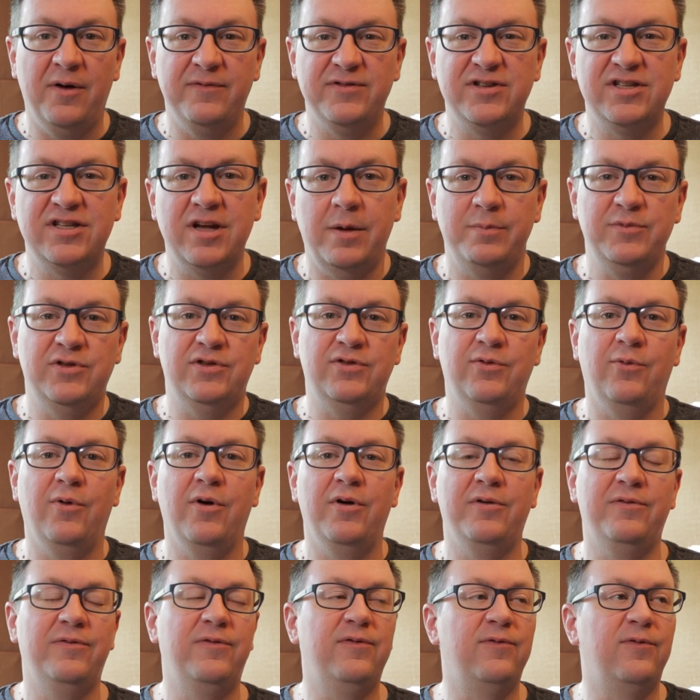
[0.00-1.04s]
of some
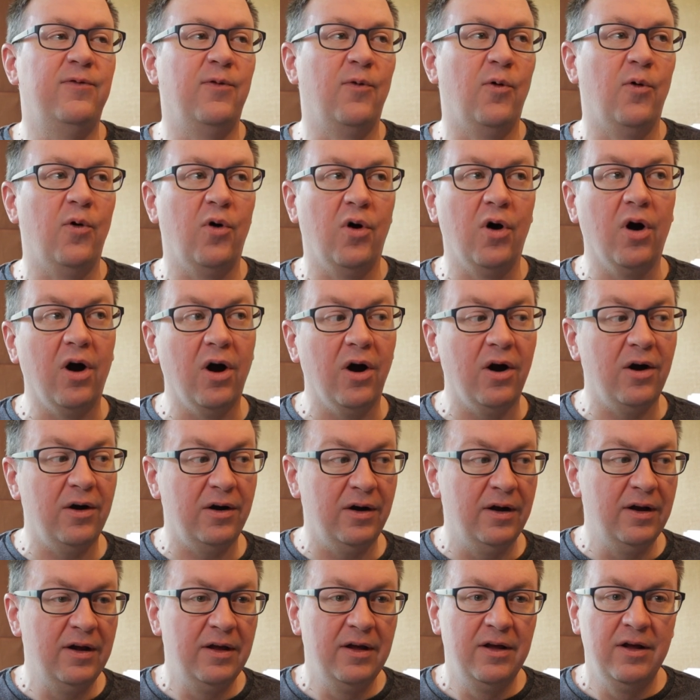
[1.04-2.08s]
sort for